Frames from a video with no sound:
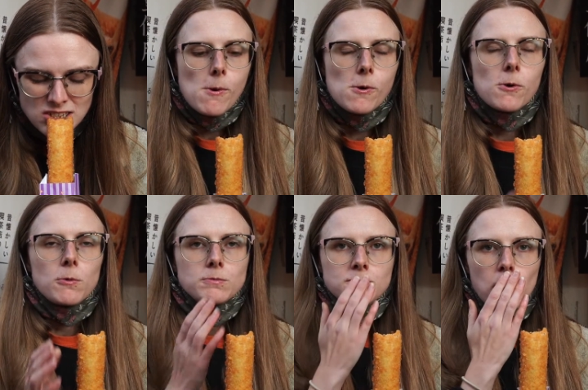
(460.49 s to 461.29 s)
Oh,
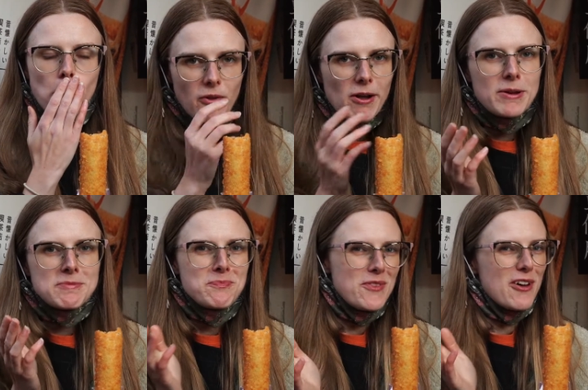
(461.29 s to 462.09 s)
I
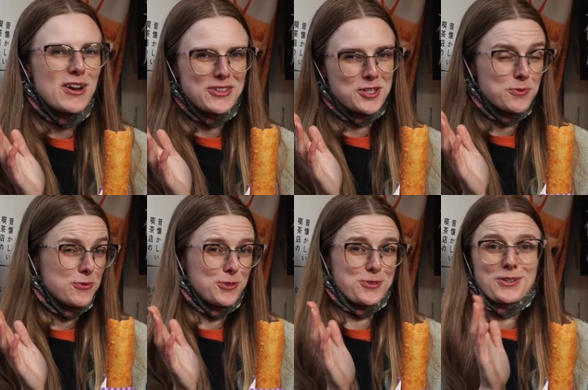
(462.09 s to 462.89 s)
mean, I've had this
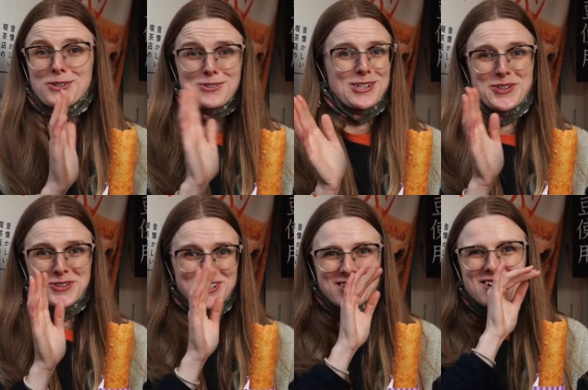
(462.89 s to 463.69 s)
before, so I already knew
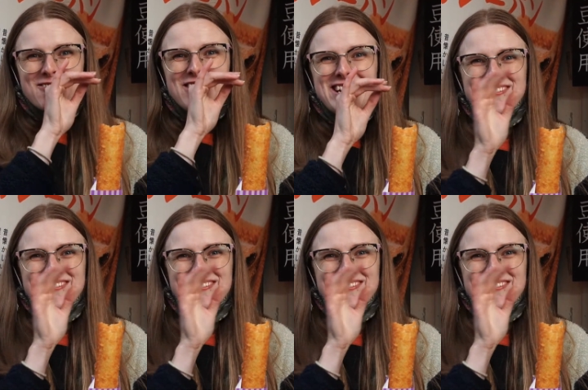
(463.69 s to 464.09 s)
it was going to be